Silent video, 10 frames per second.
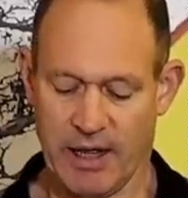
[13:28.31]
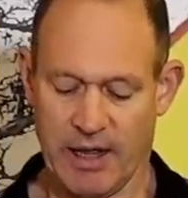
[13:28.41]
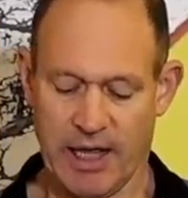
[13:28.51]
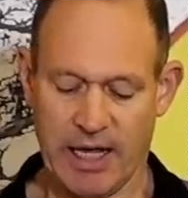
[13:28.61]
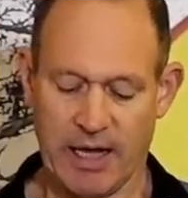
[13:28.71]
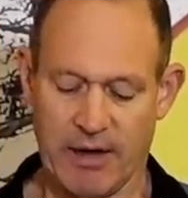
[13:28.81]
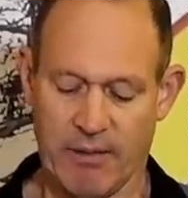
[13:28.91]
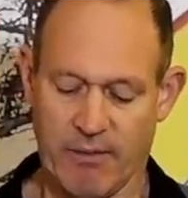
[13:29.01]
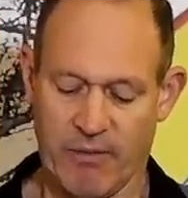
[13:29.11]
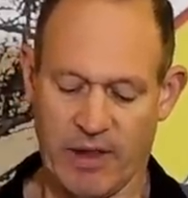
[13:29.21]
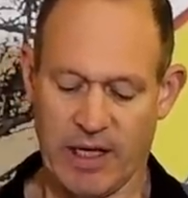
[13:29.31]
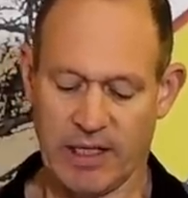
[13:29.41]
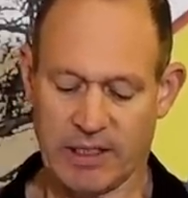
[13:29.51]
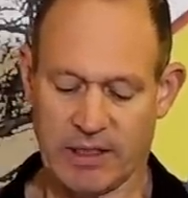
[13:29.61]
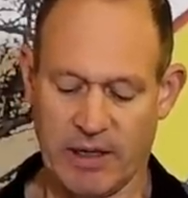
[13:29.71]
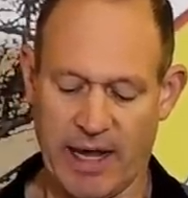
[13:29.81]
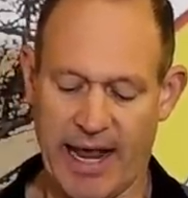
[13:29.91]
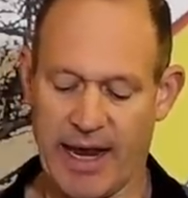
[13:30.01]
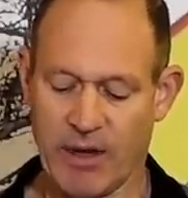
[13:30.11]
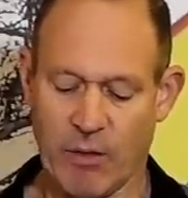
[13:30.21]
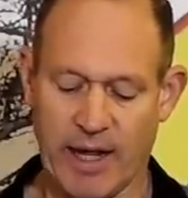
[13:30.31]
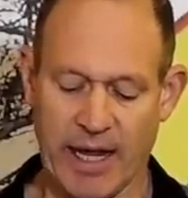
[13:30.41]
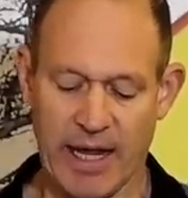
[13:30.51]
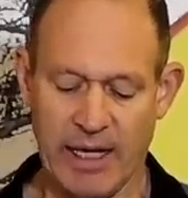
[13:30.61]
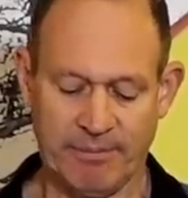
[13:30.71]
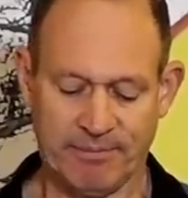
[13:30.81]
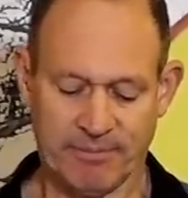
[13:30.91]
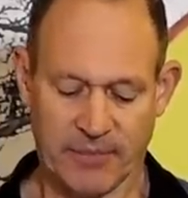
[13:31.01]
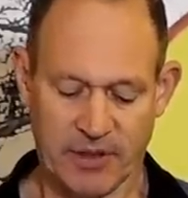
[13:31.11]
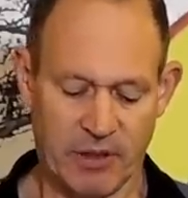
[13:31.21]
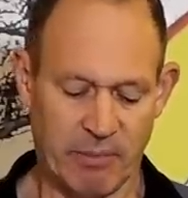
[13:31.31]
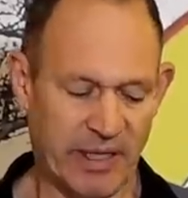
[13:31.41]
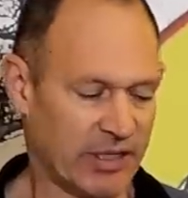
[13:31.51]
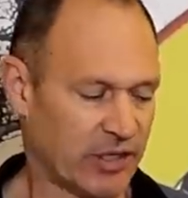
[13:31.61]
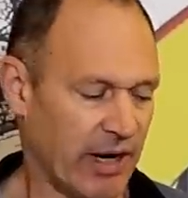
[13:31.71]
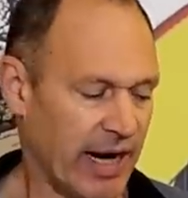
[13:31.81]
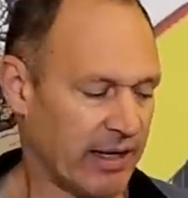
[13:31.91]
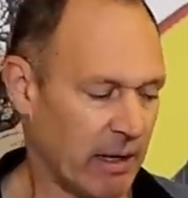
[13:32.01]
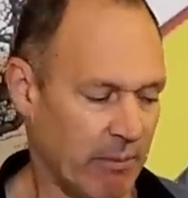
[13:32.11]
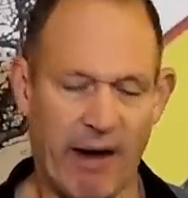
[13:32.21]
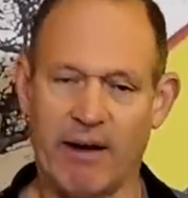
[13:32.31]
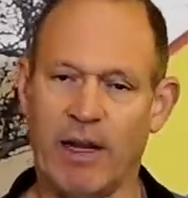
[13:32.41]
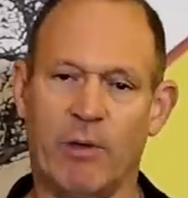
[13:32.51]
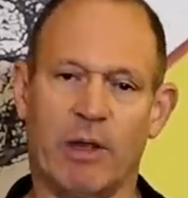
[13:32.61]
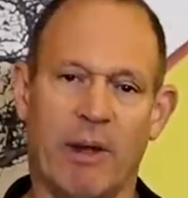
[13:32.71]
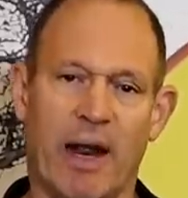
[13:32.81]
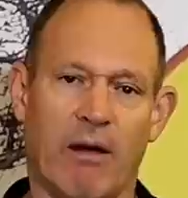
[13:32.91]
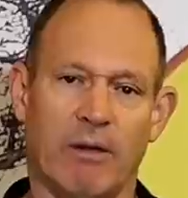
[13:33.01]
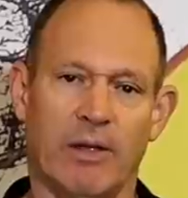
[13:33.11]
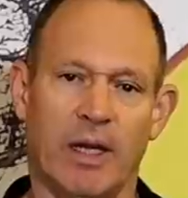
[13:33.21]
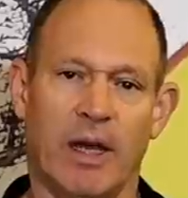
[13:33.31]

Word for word: the this angle here to be straight and parallel with the barrel.